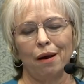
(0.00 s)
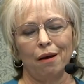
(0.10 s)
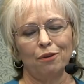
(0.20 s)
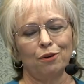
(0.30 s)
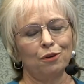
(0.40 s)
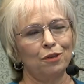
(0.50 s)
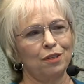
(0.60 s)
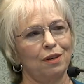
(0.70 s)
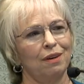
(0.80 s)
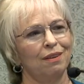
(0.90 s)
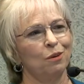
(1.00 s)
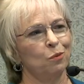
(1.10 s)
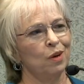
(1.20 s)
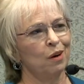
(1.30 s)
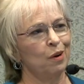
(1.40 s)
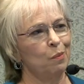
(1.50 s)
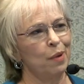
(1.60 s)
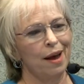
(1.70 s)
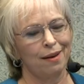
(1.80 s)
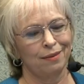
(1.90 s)
others that we are
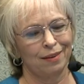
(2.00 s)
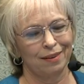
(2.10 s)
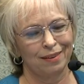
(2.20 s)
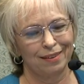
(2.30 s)
empathic.